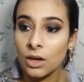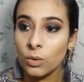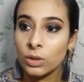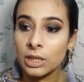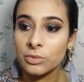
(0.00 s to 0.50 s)
Now
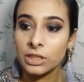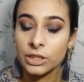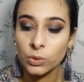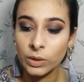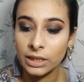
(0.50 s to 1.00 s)
what I'm really
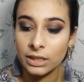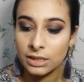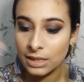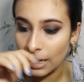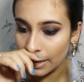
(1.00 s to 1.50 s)
doing
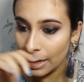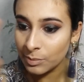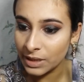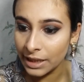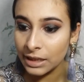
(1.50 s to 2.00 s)
is I
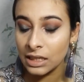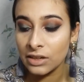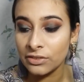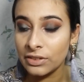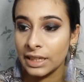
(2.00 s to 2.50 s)
am taking
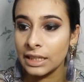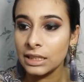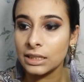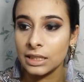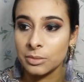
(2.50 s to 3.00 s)
a
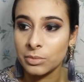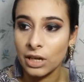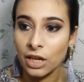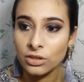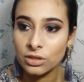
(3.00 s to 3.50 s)
very thin
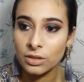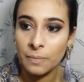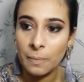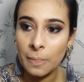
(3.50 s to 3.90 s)
brush.